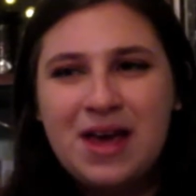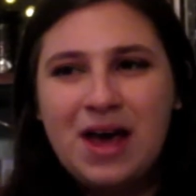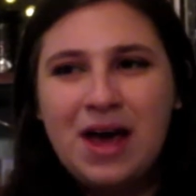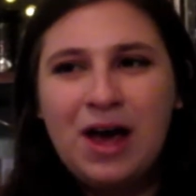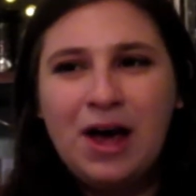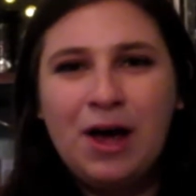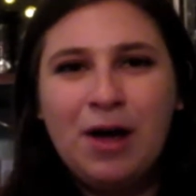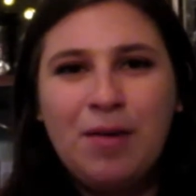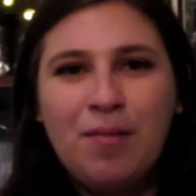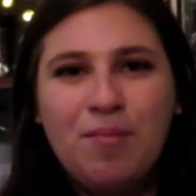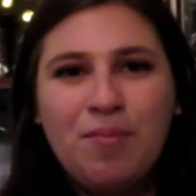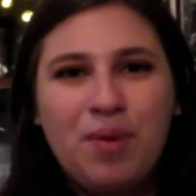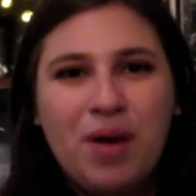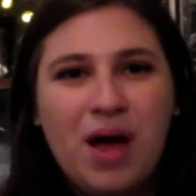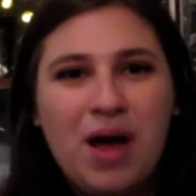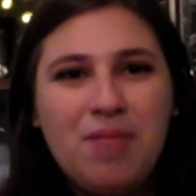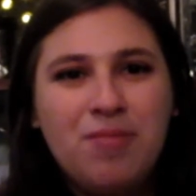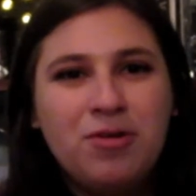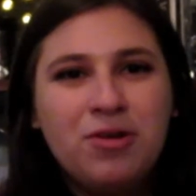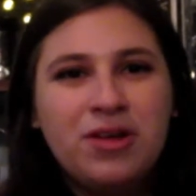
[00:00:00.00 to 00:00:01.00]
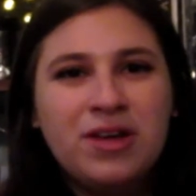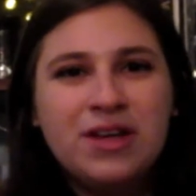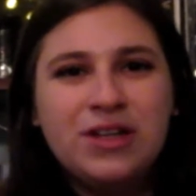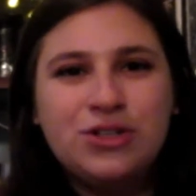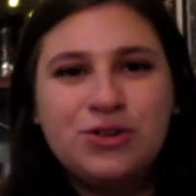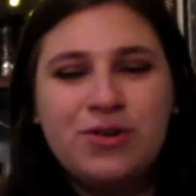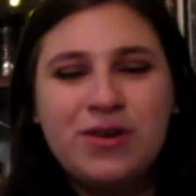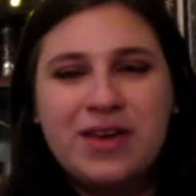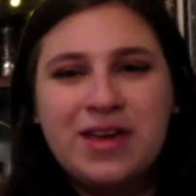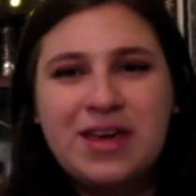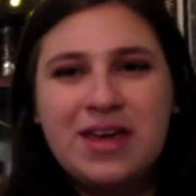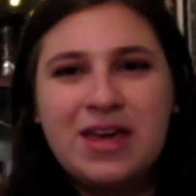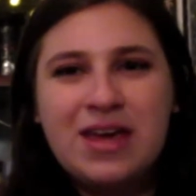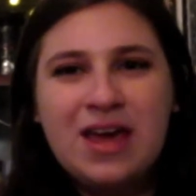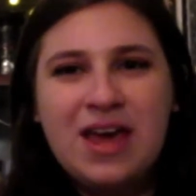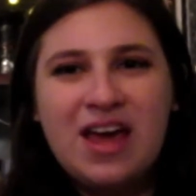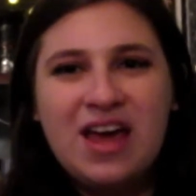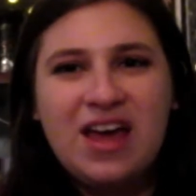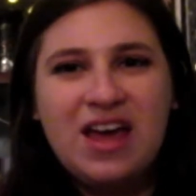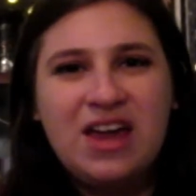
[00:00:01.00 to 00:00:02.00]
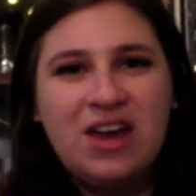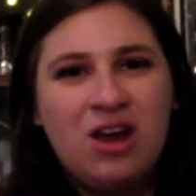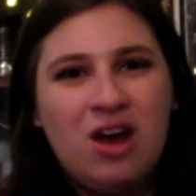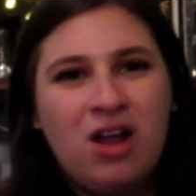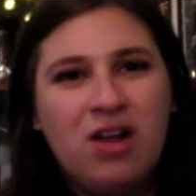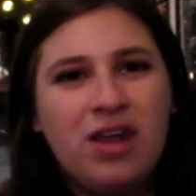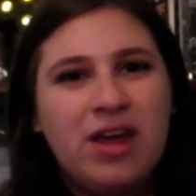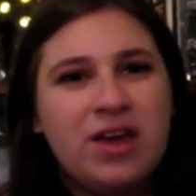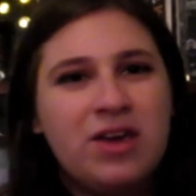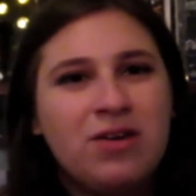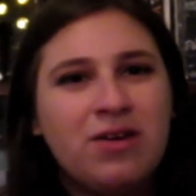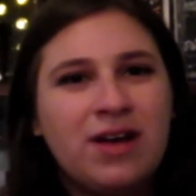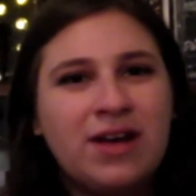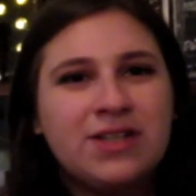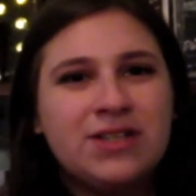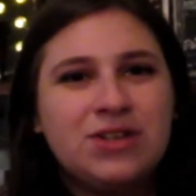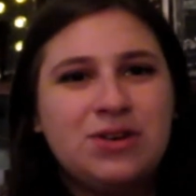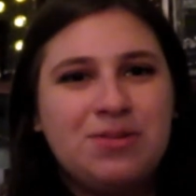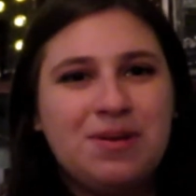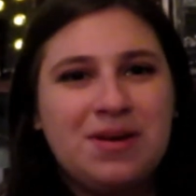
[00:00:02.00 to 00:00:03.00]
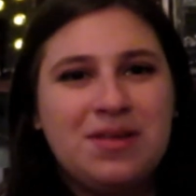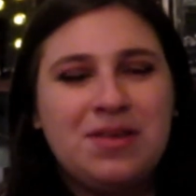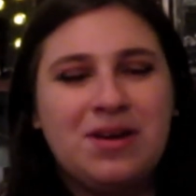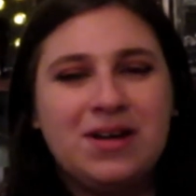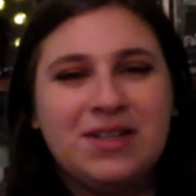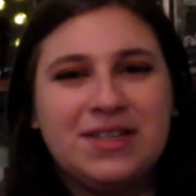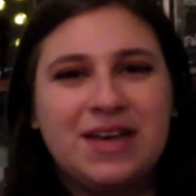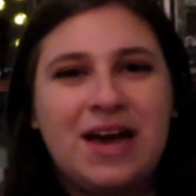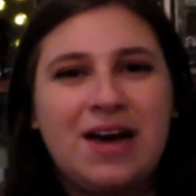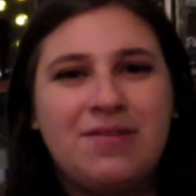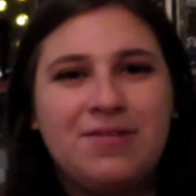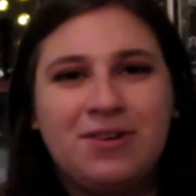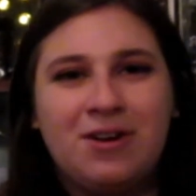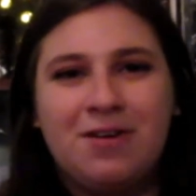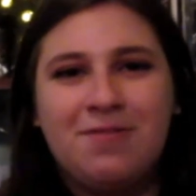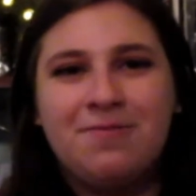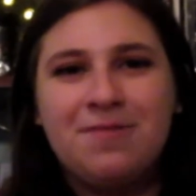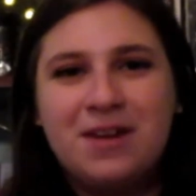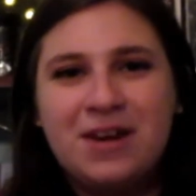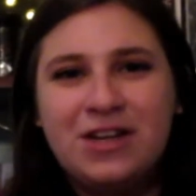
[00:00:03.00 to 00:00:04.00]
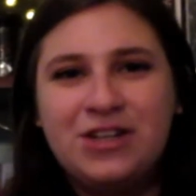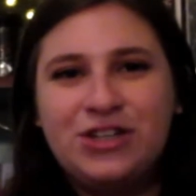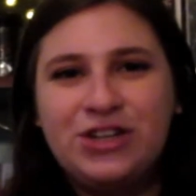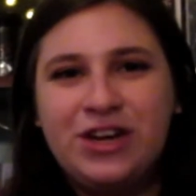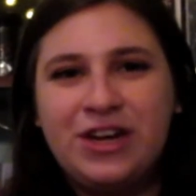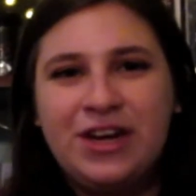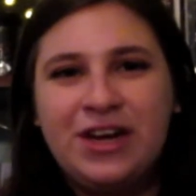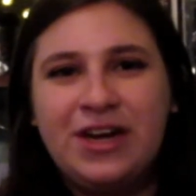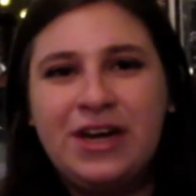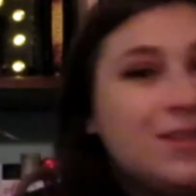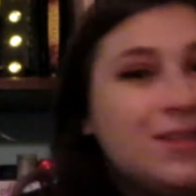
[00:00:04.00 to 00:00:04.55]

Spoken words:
But I'm really enjoying it, and I'll let you guys know my thoughts after I finish it.